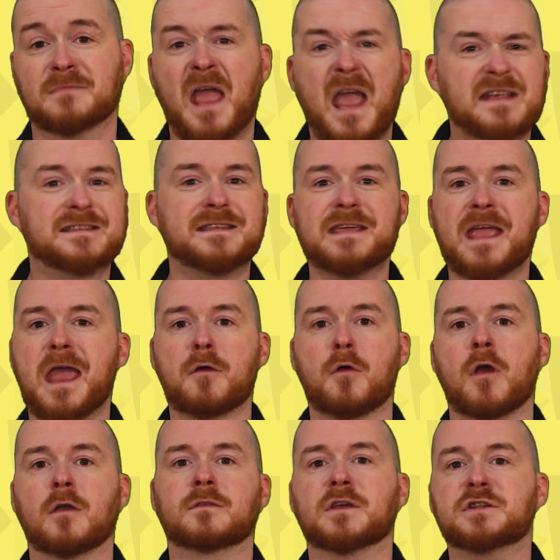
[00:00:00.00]
It's the
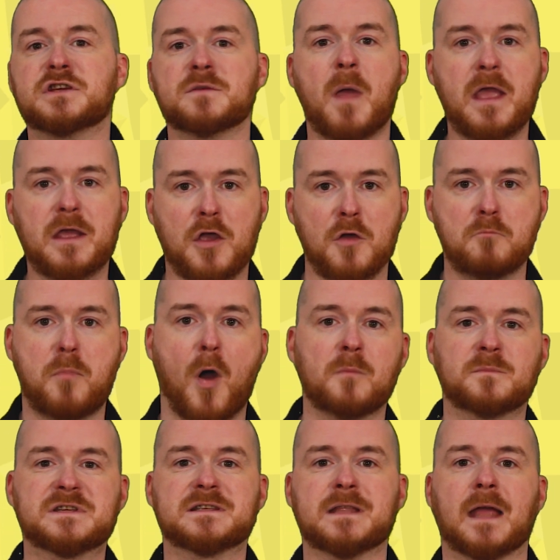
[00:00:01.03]
year of the Jamaican
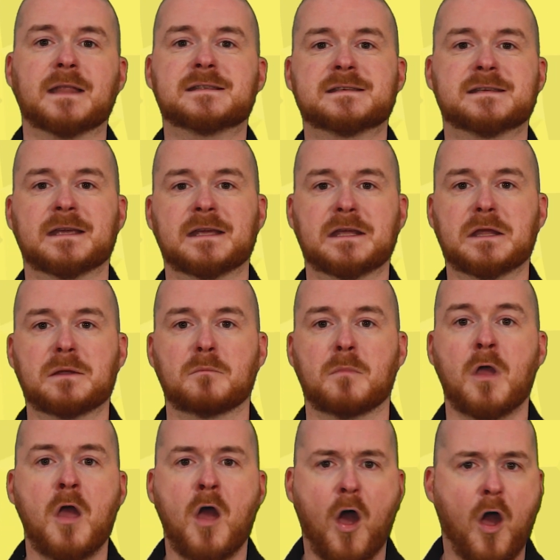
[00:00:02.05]
bobsled team,
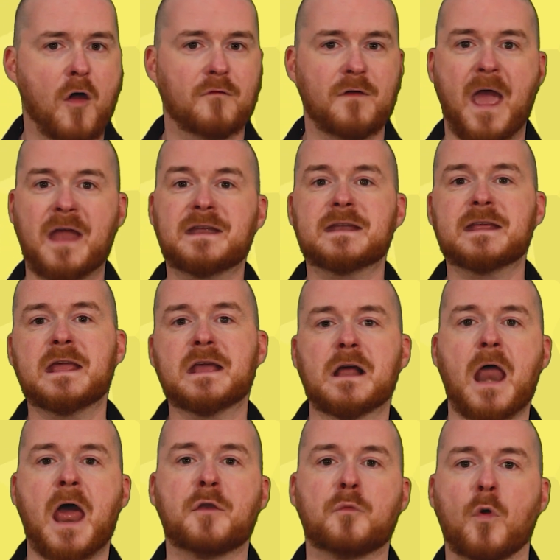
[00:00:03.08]
of Eddie the
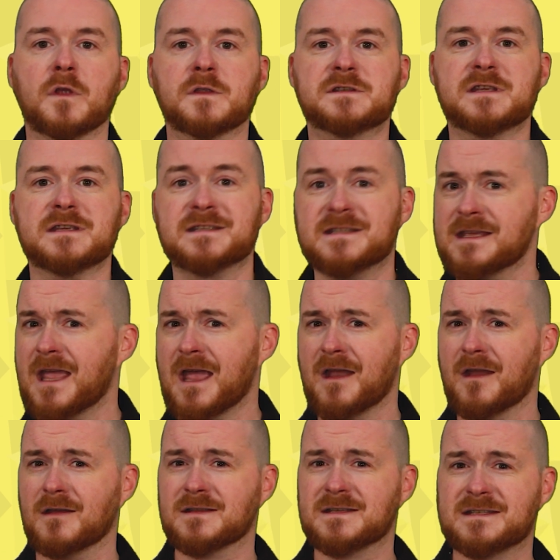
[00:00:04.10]
Eagle Edwards. It's the year
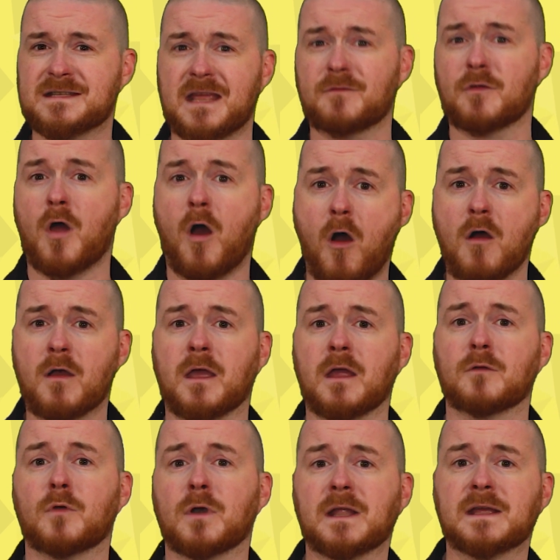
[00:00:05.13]
that Stephen
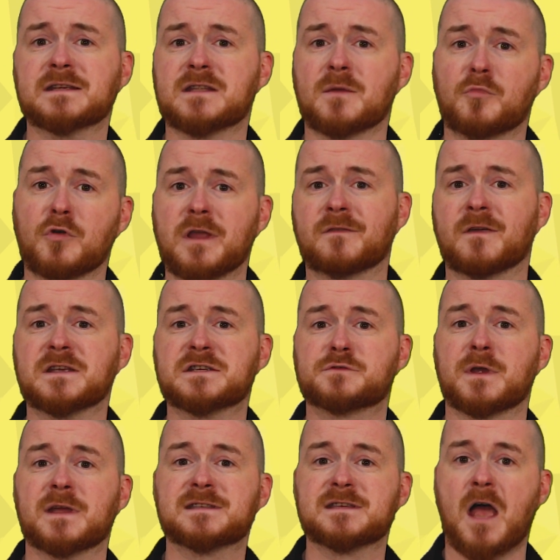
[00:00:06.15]
Hawking released A Brief
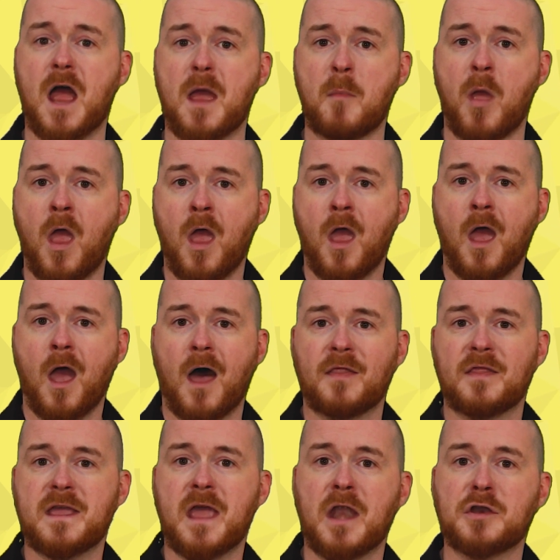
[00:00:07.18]
History of Time,
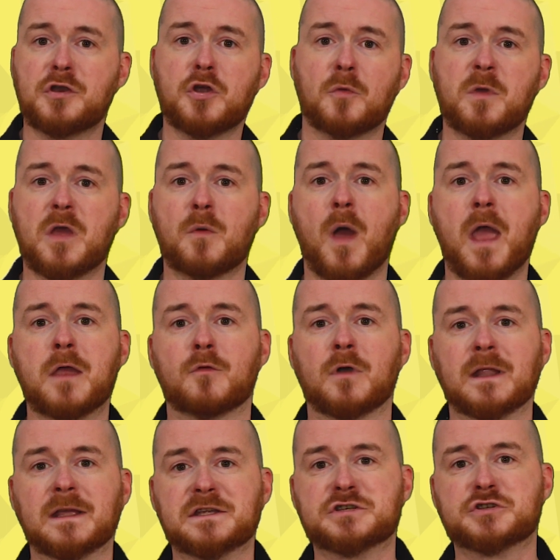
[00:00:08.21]
and the NWA
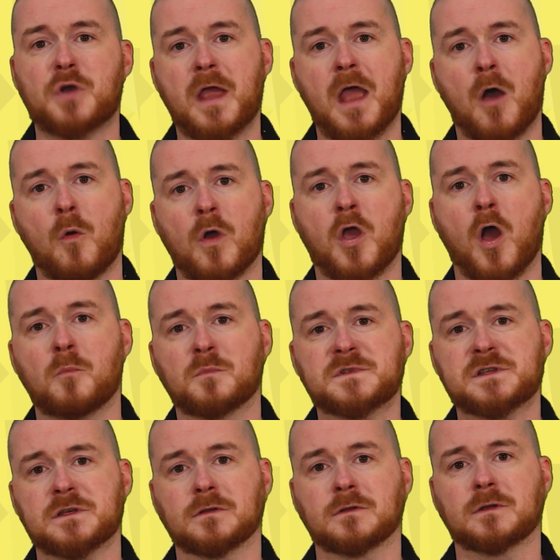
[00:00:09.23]
released Straight Outta
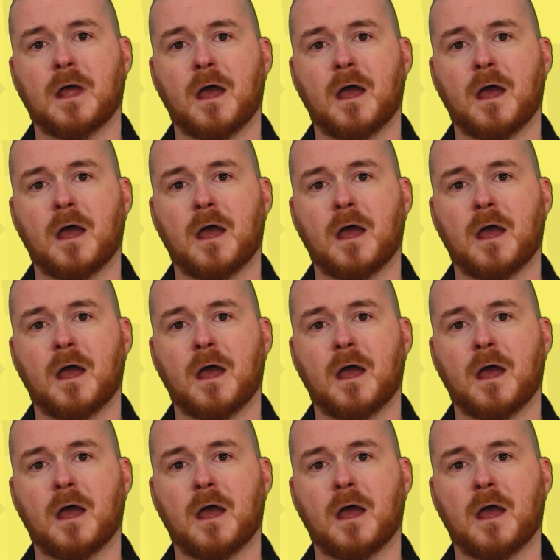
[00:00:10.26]
Compton.